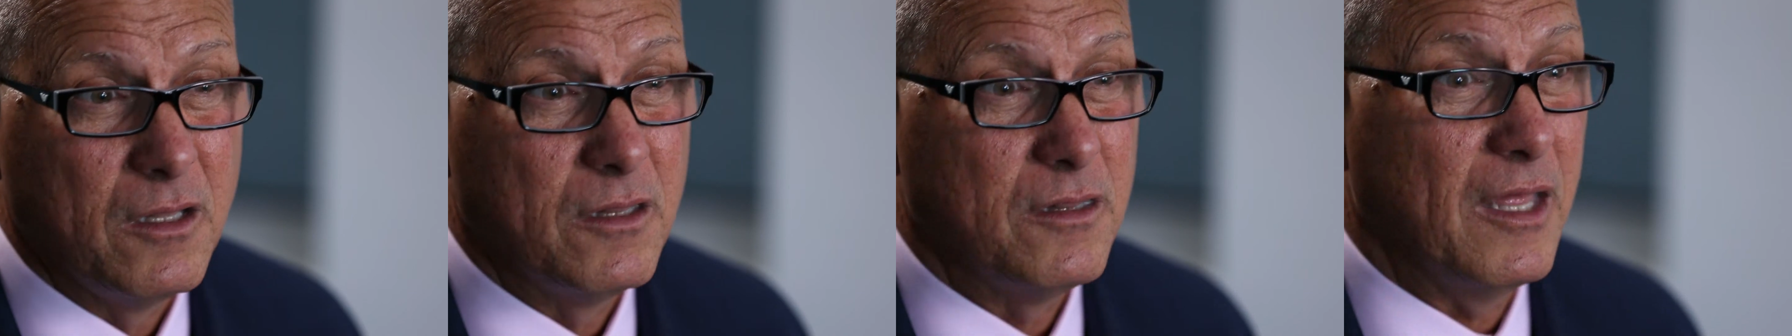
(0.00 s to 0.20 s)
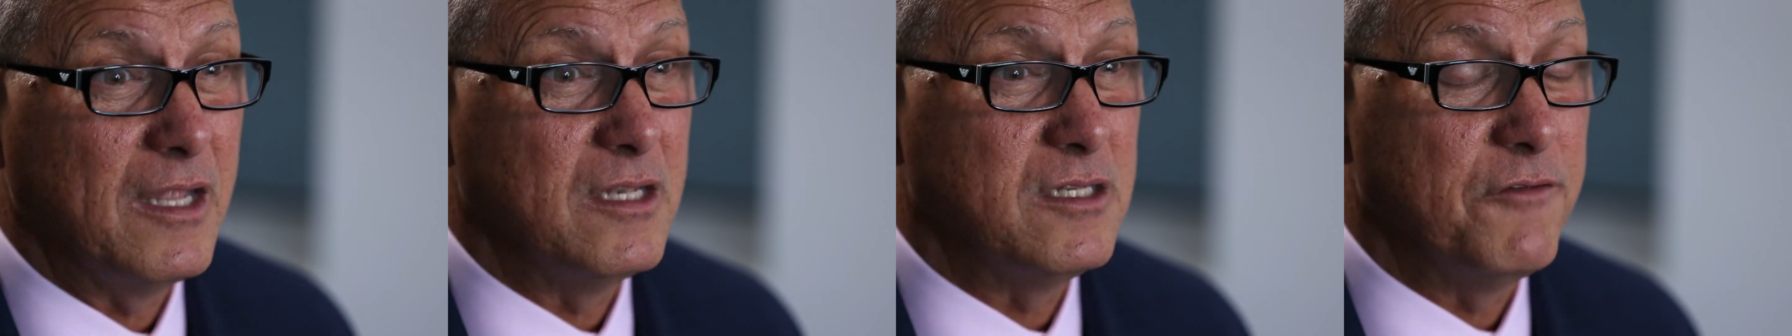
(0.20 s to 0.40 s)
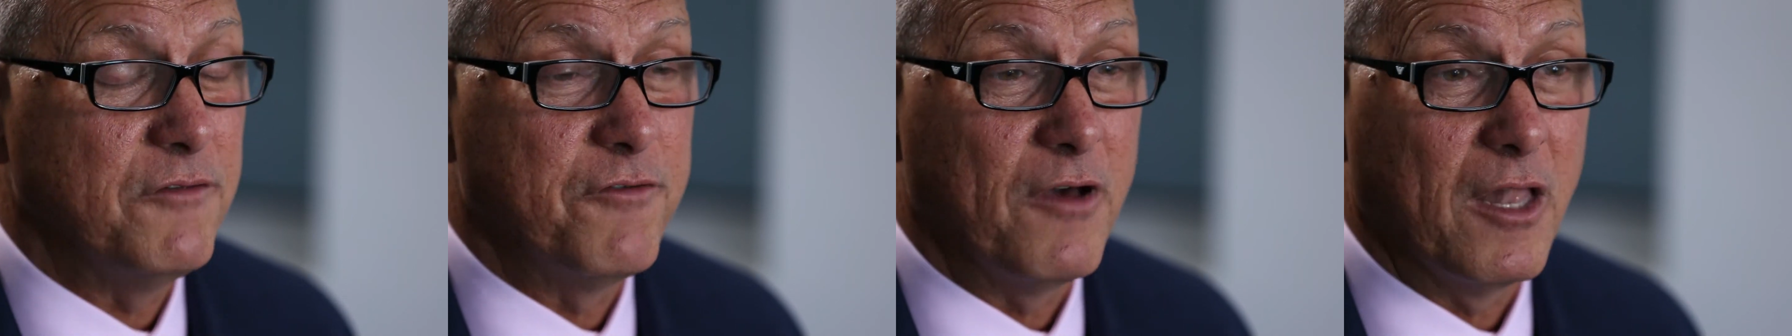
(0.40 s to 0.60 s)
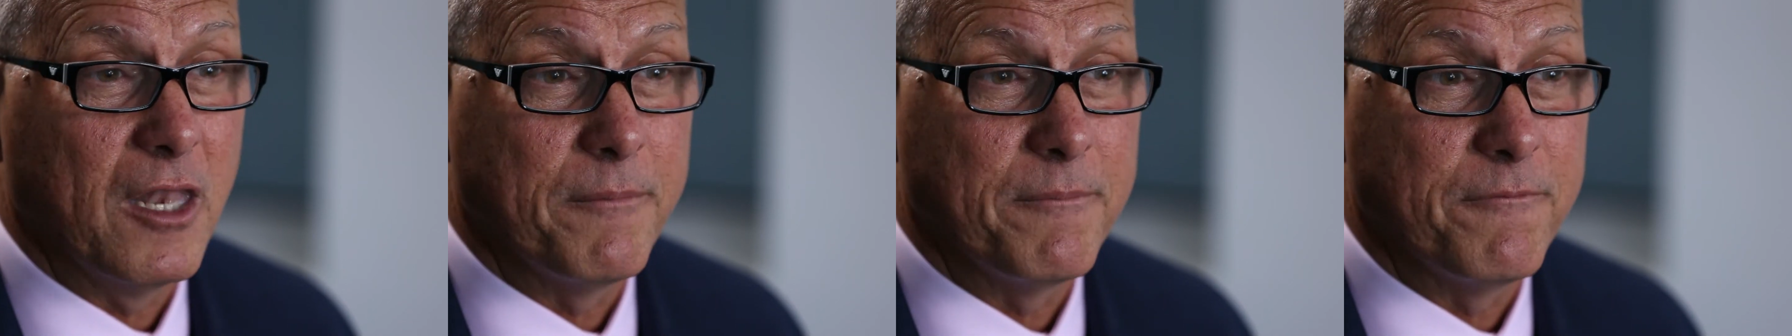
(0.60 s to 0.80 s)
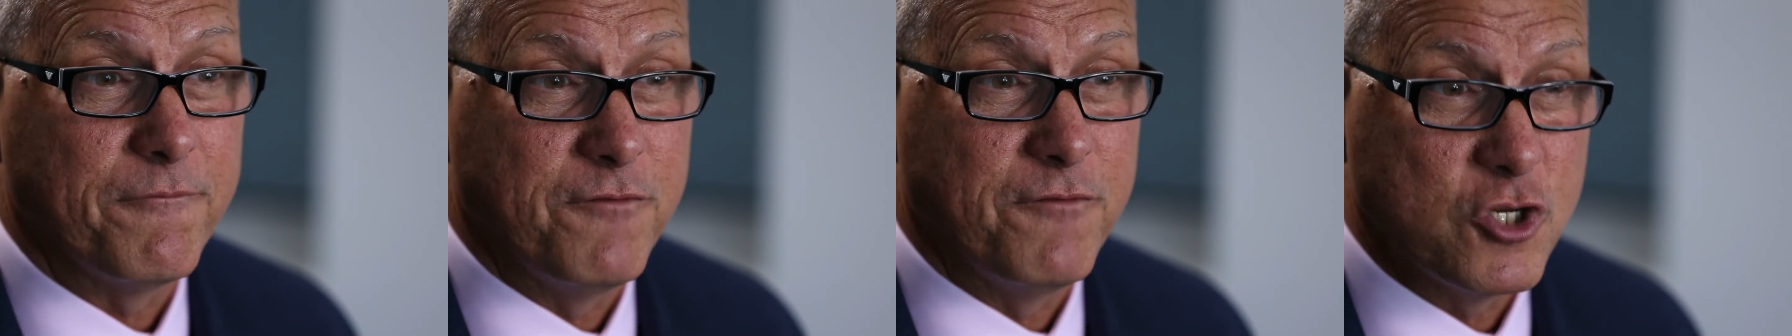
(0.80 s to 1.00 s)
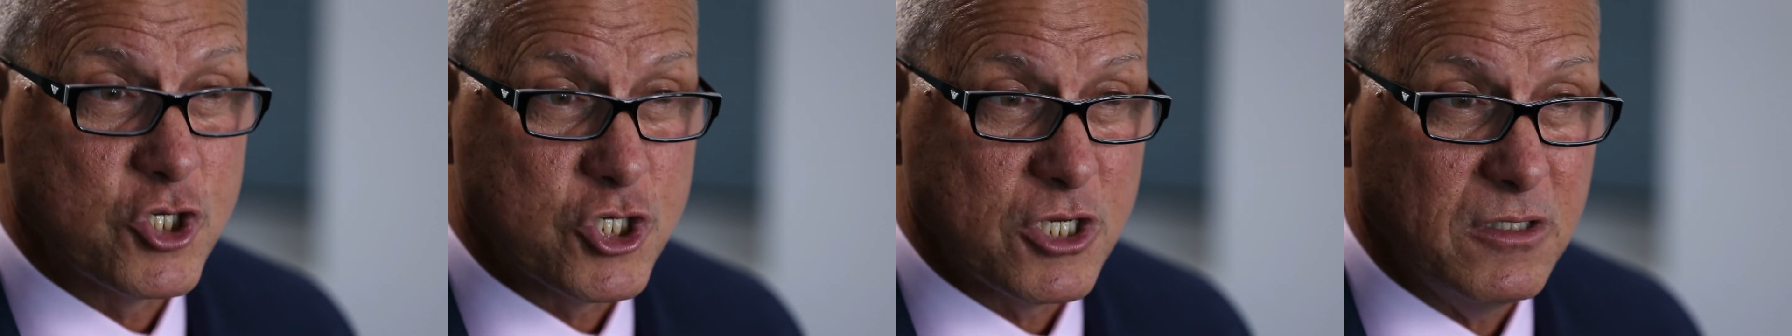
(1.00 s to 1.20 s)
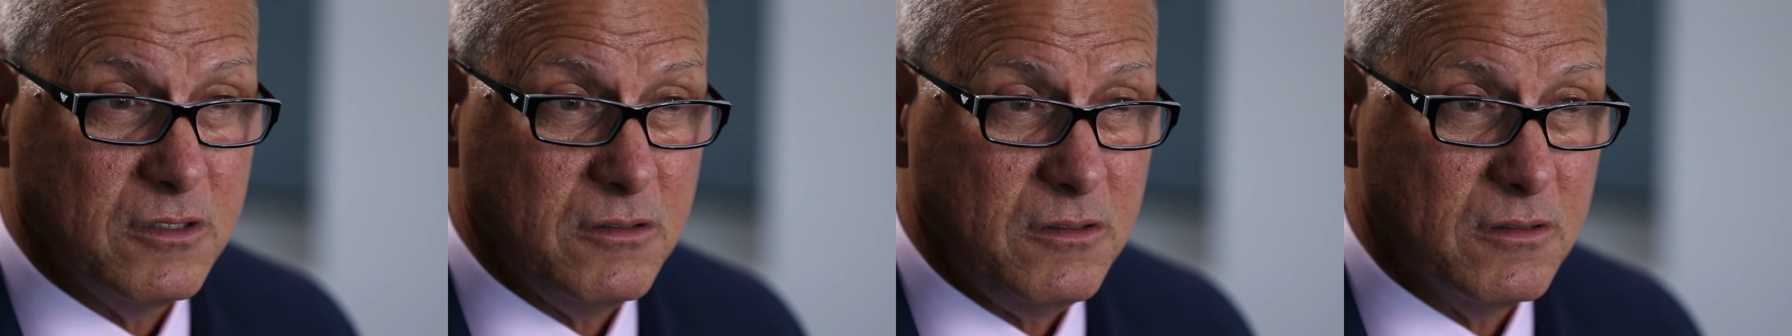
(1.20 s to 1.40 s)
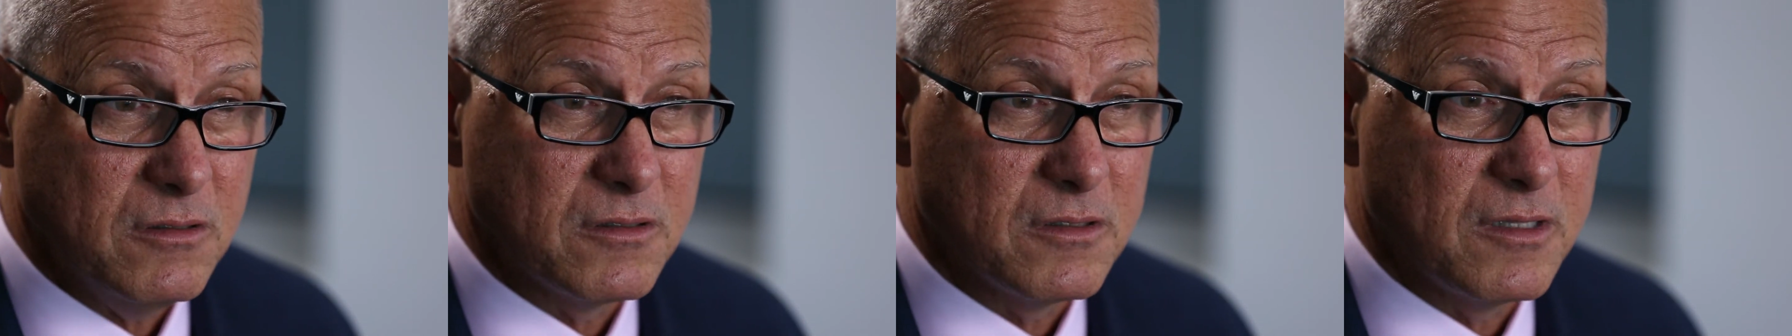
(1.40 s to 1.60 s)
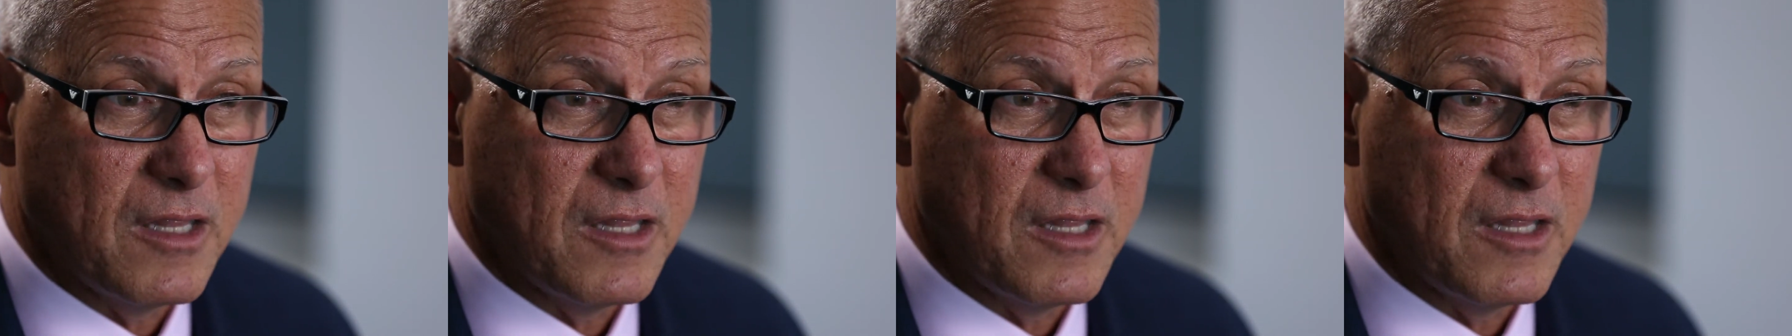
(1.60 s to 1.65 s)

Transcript: They develop vision